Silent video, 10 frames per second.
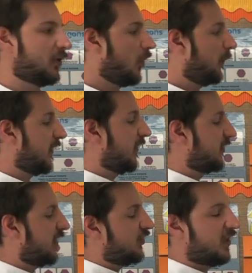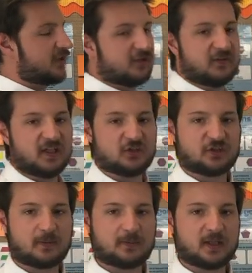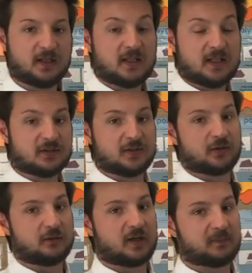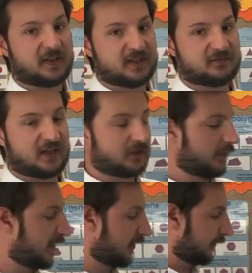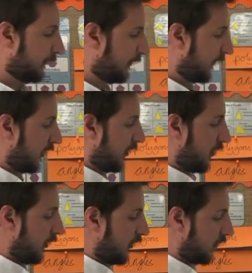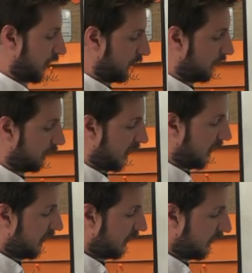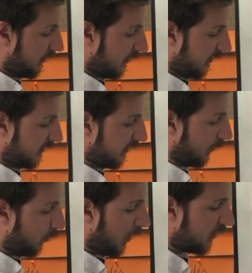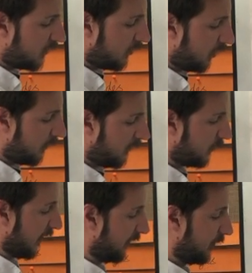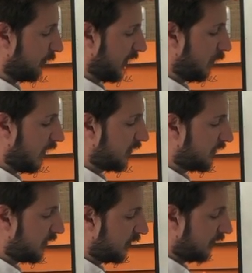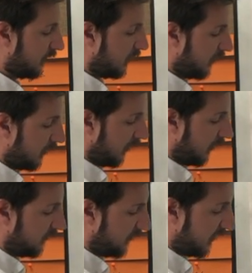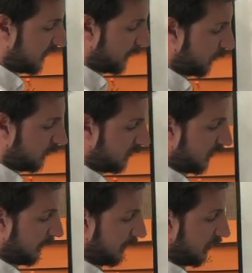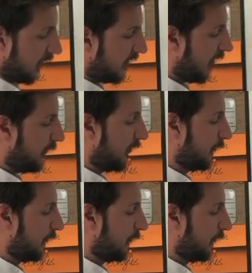copy the digits of each number into the correct place value heading. So 3 is in the ones column, because we have 3 ones. Our decimal, keep it lined up,